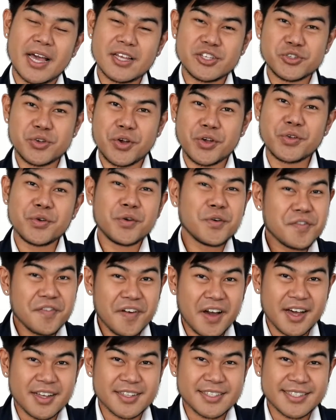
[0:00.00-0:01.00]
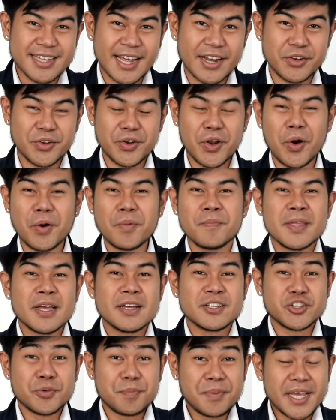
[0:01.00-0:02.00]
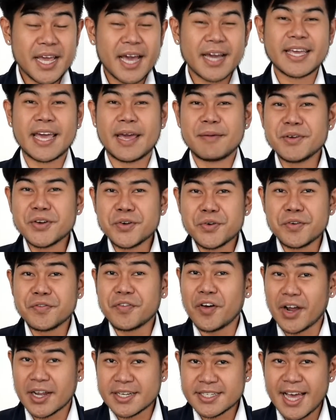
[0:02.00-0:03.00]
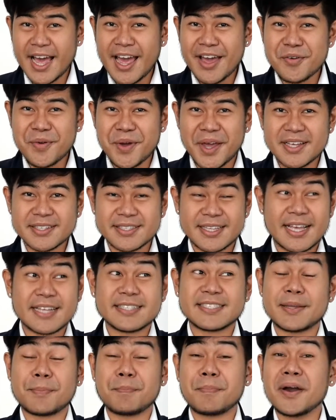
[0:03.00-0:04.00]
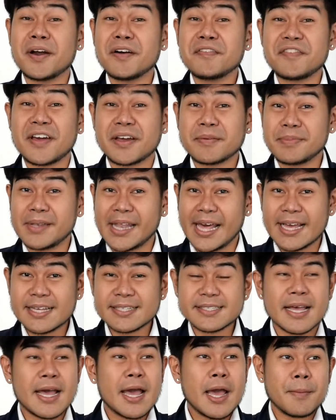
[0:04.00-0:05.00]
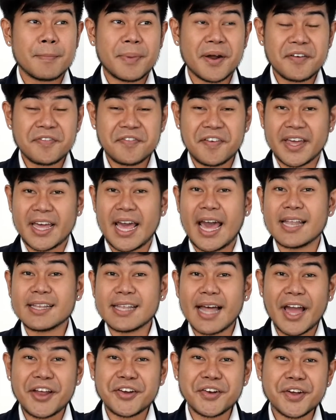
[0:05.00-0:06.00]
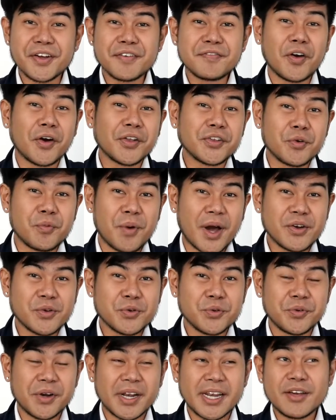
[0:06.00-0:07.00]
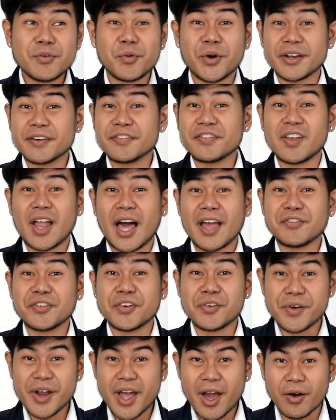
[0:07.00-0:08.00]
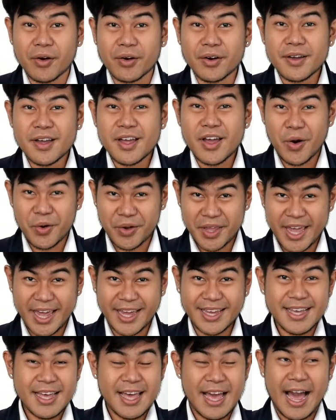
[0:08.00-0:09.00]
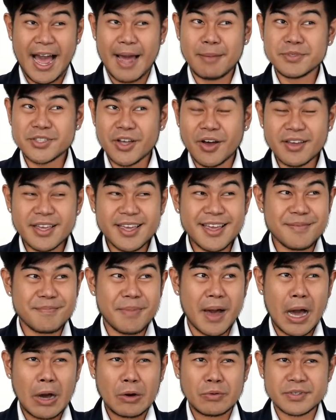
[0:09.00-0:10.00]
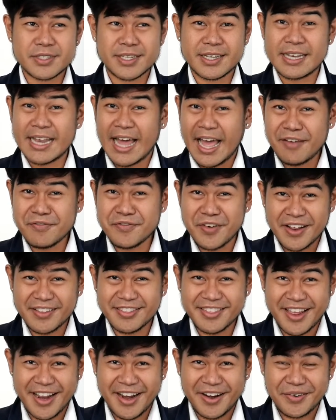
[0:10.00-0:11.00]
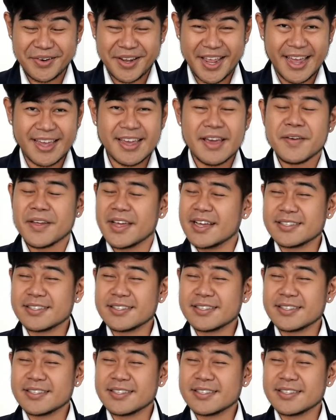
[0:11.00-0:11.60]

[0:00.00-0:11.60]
assure you first that, to be a cabin crew for Qatar Airways is the perfect place, perfect aligner for the one who really want to fly for real, okay. I'm talking about the life right there, okay.